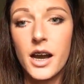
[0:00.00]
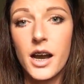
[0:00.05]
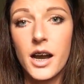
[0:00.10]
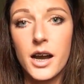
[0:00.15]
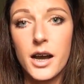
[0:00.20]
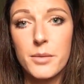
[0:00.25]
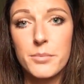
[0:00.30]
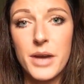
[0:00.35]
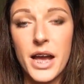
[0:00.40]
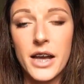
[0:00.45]

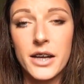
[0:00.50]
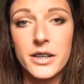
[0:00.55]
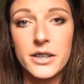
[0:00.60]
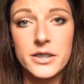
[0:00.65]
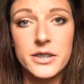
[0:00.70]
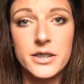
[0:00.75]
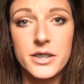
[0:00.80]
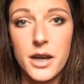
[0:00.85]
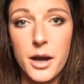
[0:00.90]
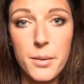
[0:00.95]

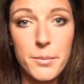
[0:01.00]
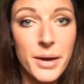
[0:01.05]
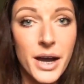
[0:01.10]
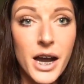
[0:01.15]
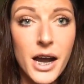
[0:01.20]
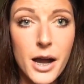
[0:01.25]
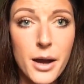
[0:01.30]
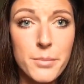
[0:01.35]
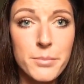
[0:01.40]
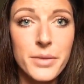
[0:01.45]
as a
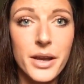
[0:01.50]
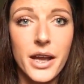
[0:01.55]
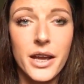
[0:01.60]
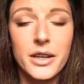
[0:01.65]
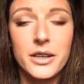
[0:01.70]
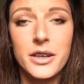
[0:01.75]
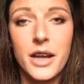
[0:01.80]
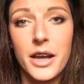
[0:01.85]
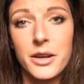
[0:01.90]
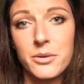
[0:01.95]
mom,
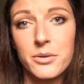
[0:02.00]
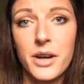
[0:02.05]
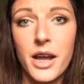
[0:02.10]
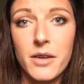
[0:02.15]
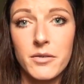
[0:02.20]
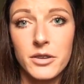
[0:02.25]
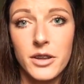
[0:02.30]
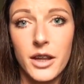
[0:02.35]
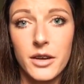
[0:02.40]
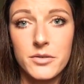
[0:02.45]
and I don't
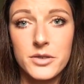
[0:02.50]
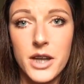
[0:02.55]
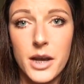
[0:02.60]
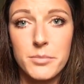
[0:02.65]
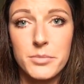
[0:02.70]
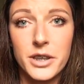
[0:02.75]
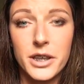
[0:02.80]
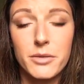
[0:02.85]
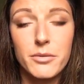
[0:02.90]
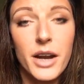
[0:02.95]
have a lot of
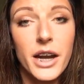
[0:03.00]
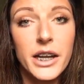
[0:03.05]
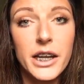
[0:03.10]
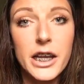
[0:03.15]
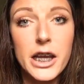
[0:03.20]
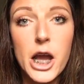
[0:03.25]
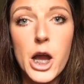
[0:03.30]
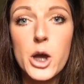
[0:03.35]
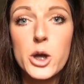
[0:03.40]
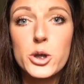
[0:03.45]
time to get
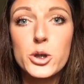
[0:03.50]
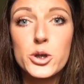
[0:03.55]
ready.